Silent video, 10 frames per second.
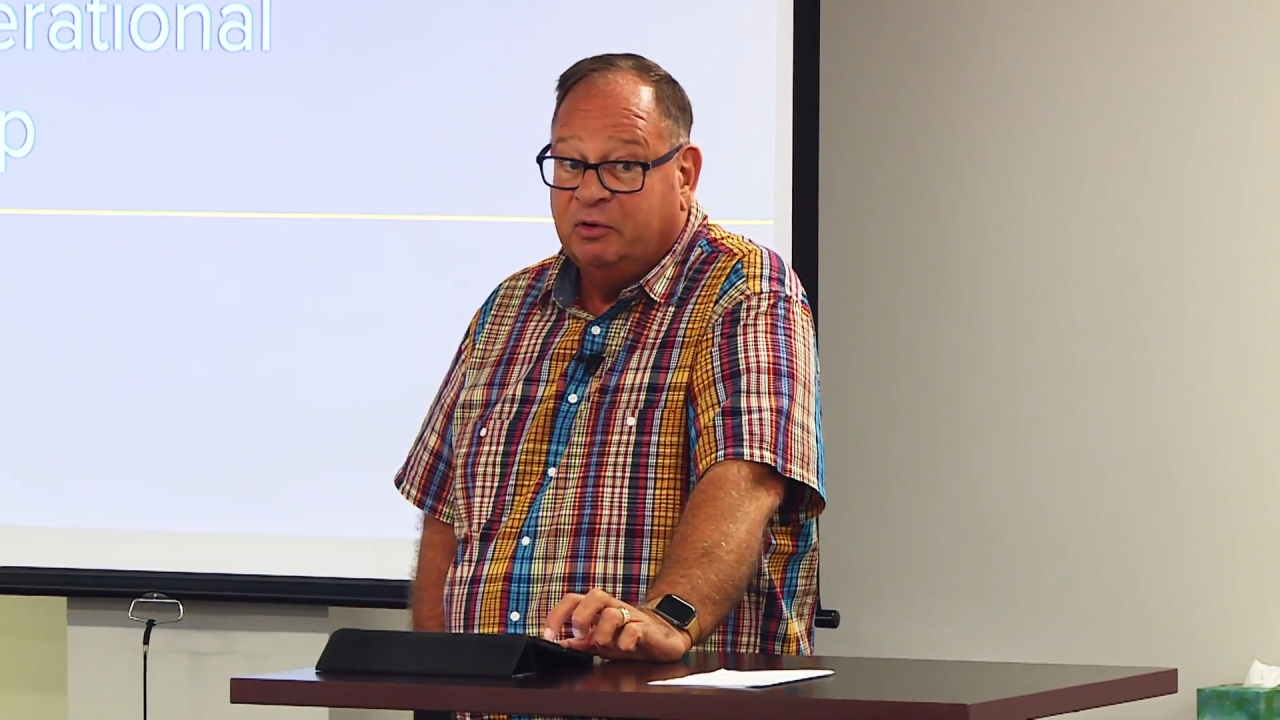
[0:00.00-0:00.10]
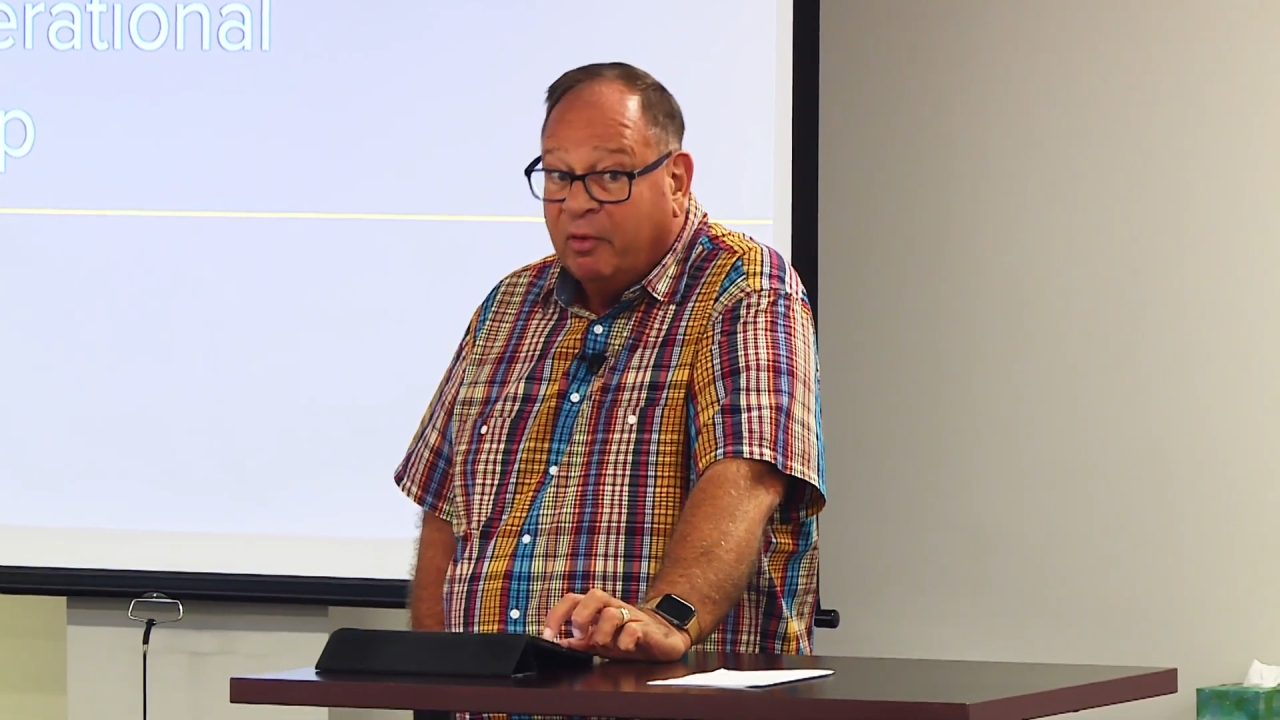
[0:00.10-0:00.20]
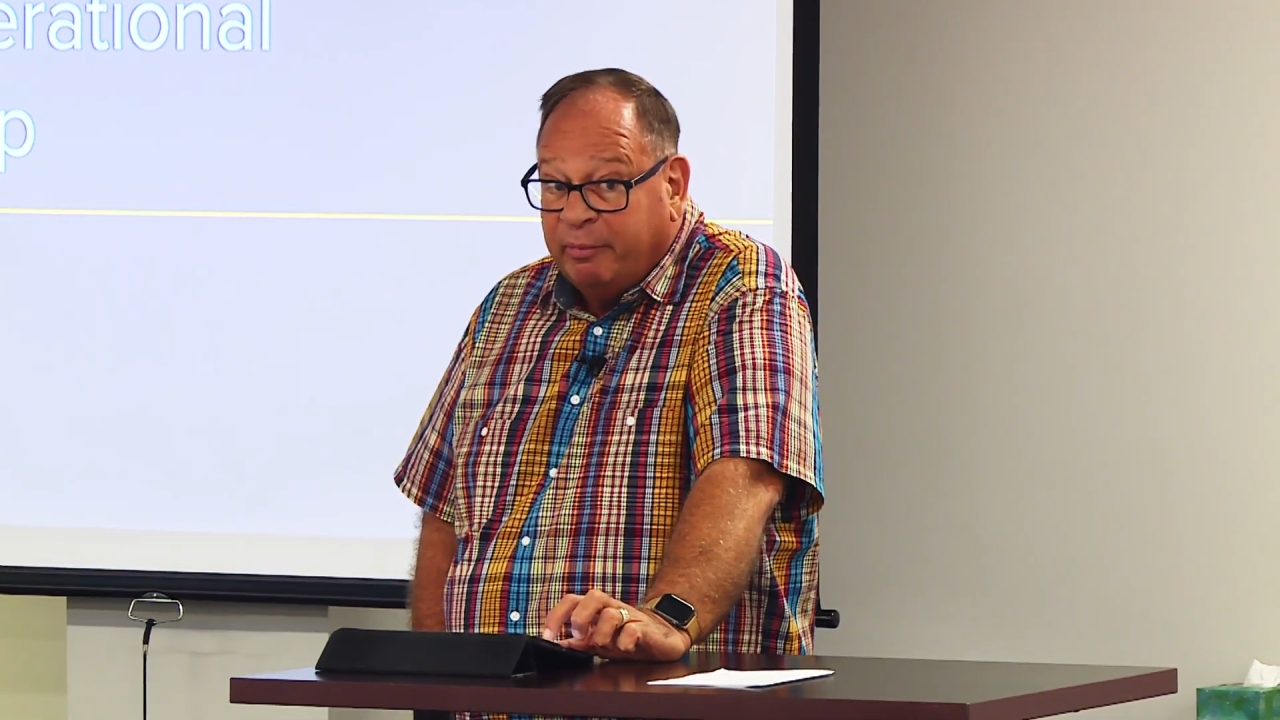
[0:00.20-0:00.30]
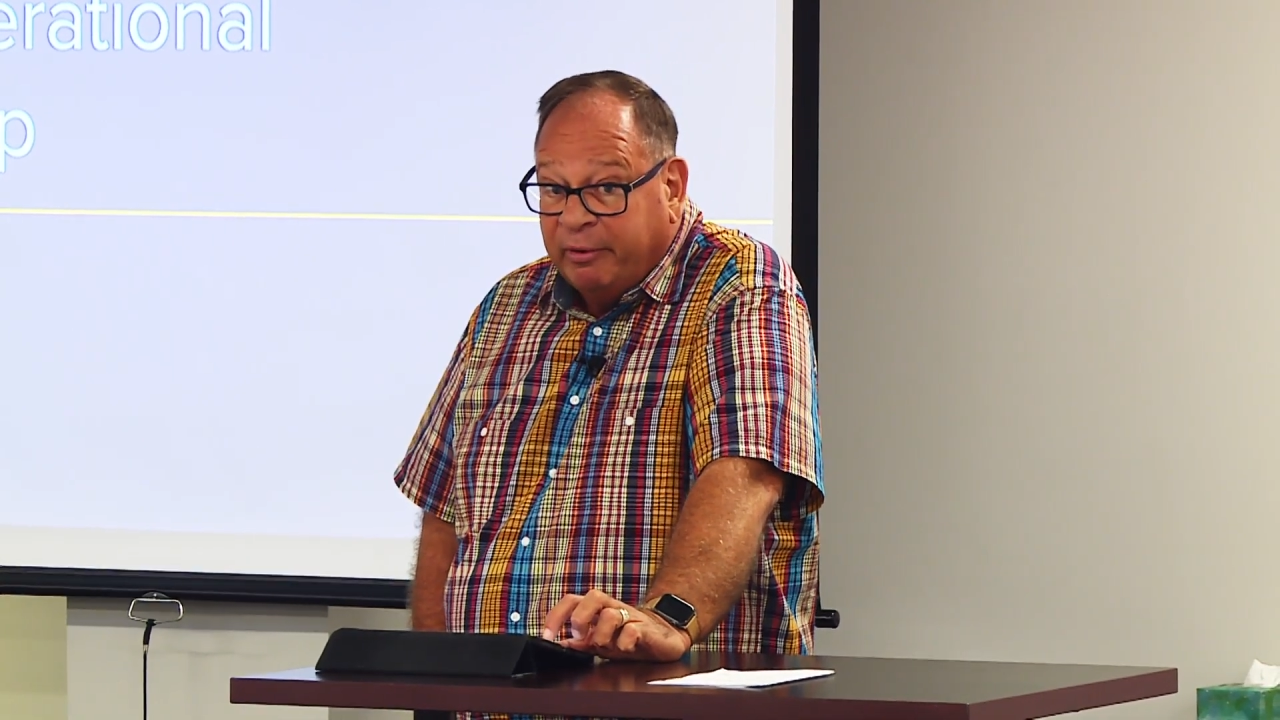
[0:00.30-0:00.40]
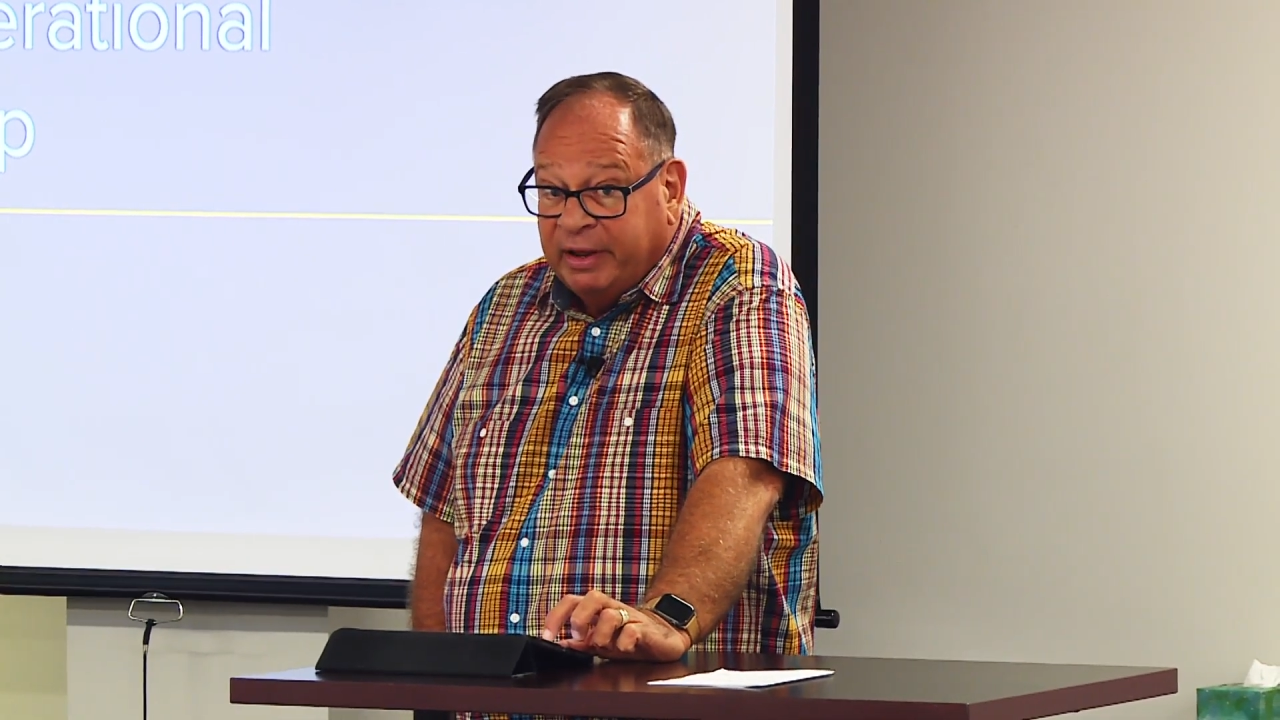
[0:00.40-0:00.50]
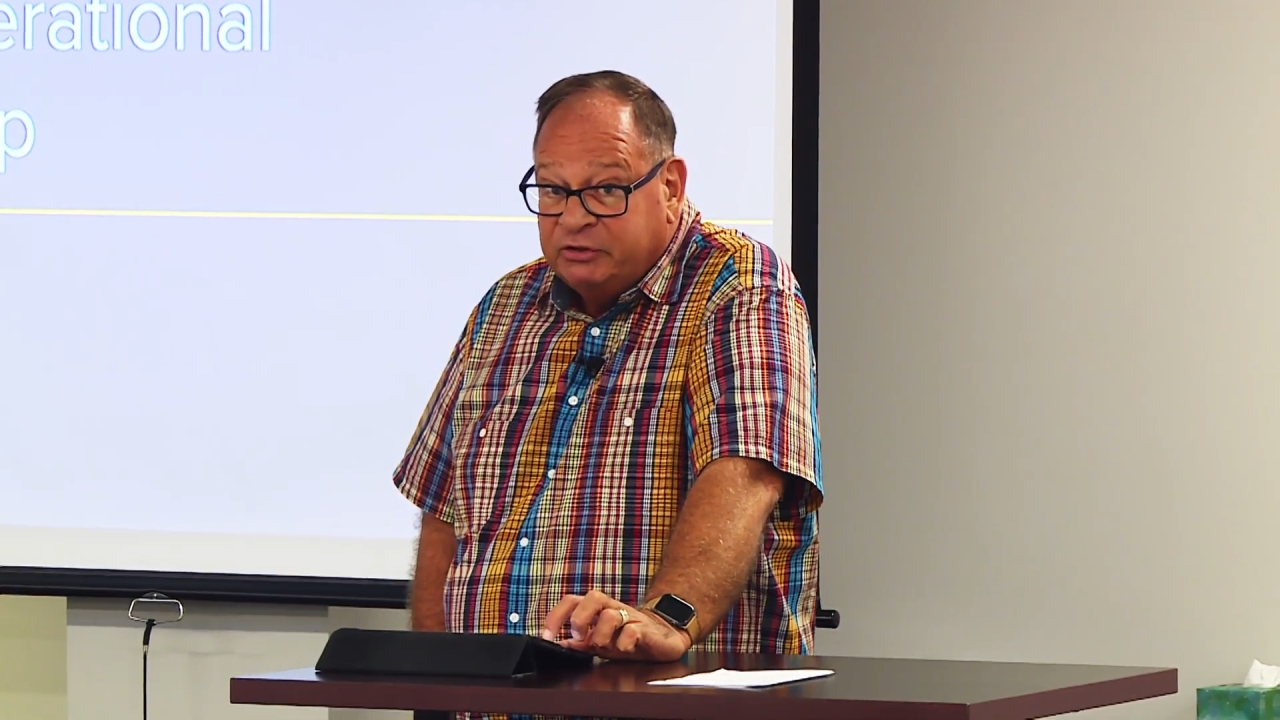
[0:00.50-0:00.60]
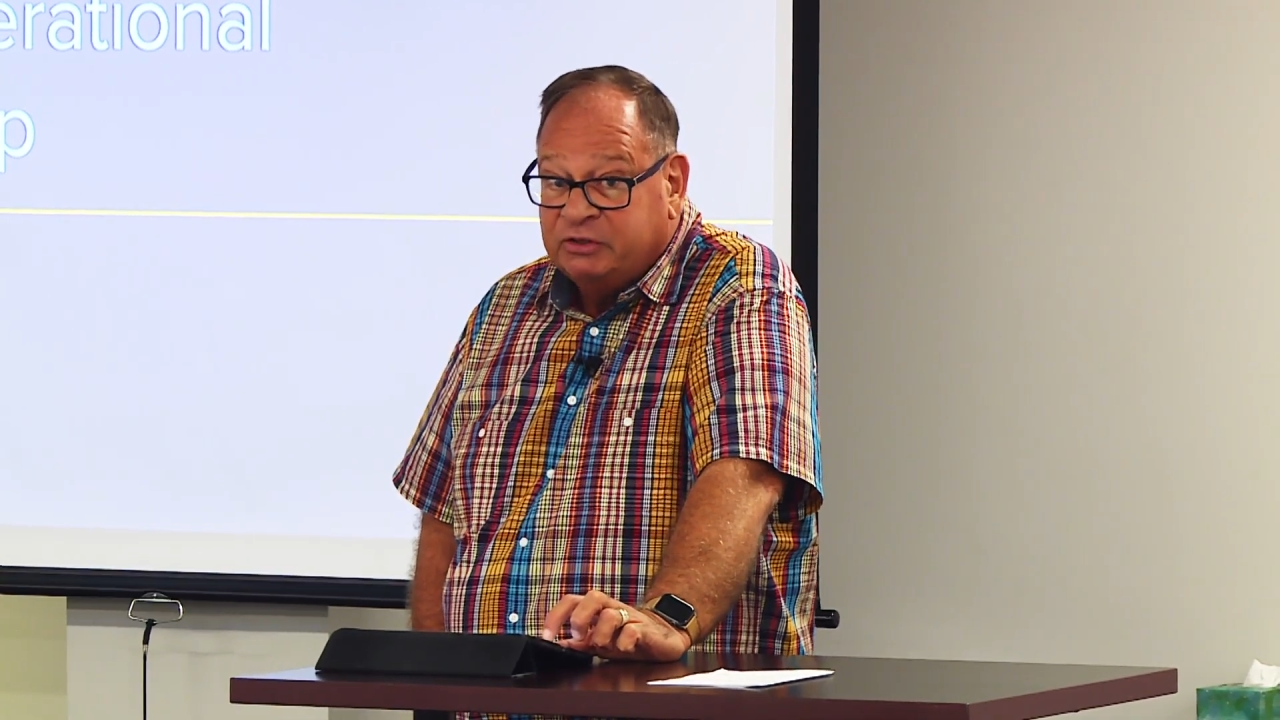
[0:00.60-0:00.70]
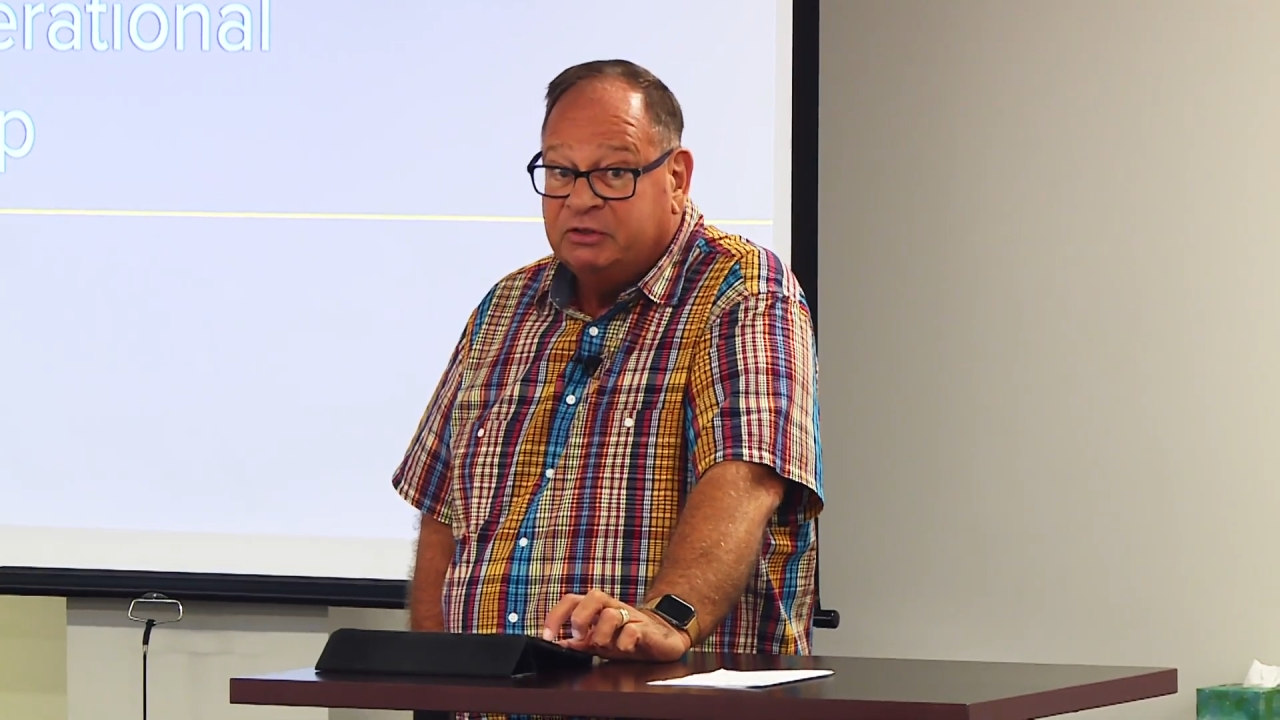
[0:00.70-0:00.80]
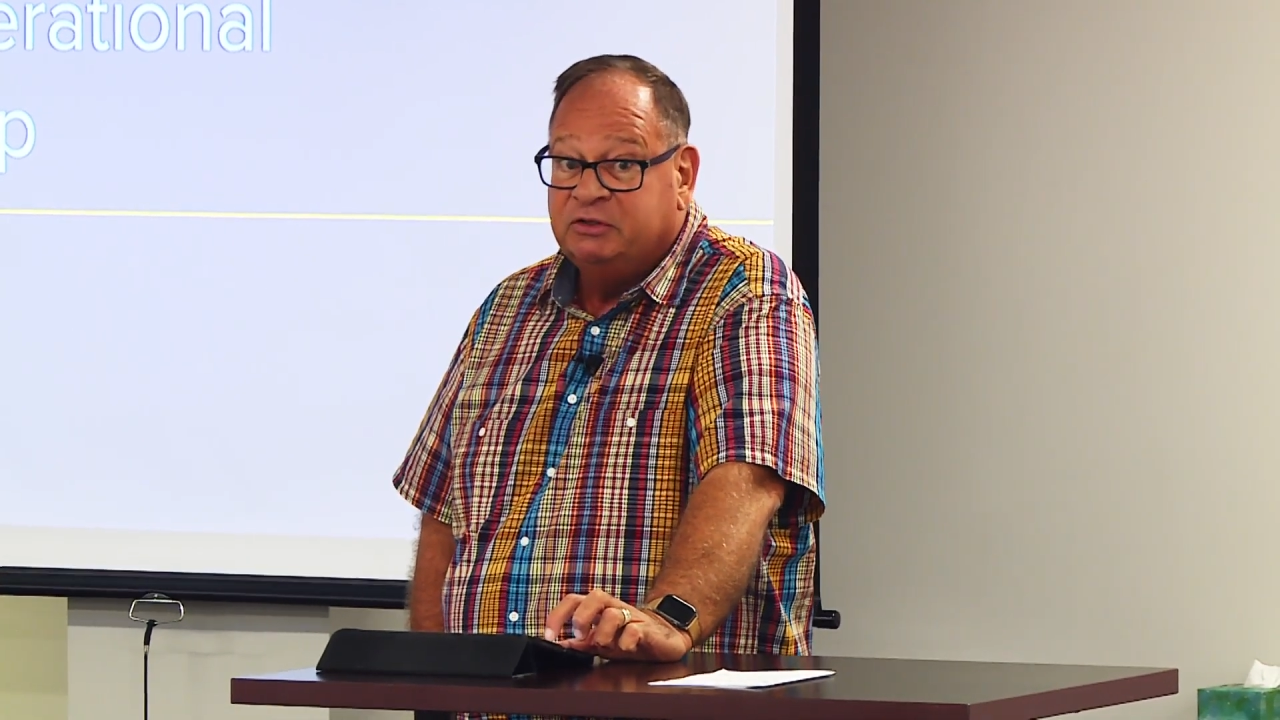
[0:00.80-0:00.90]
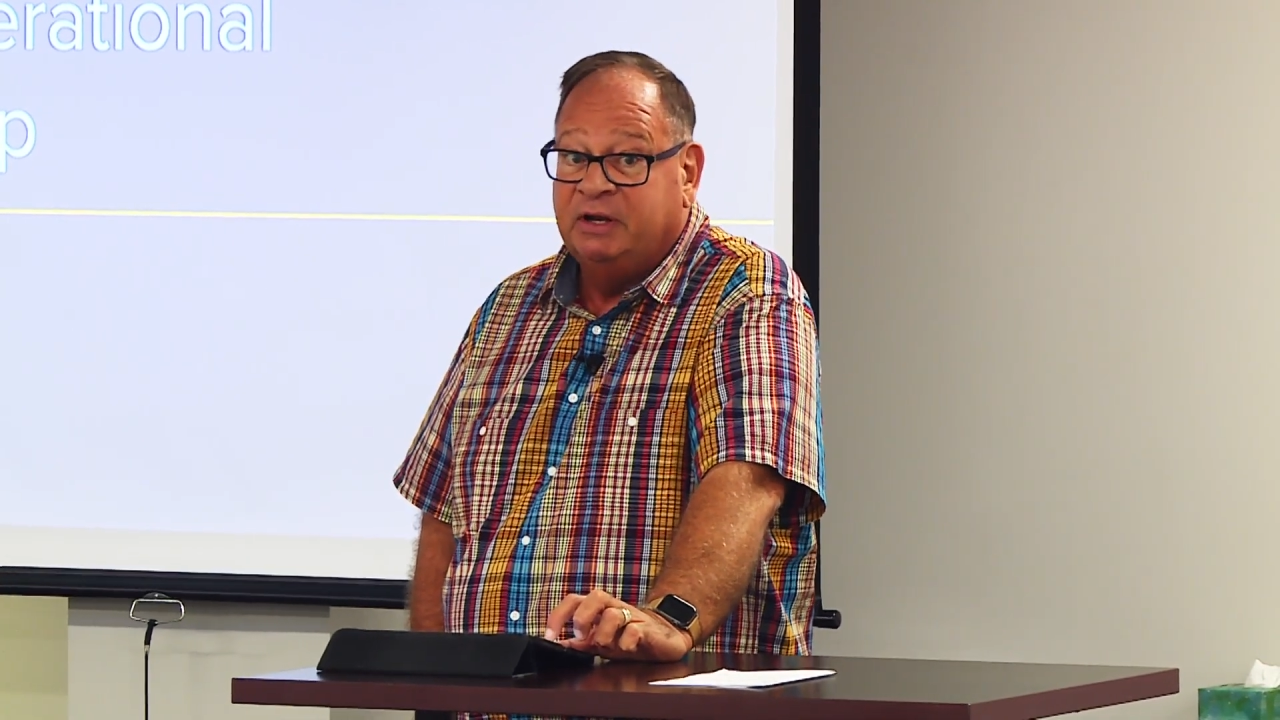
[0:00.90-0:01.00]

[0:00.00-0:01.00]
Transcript: corporations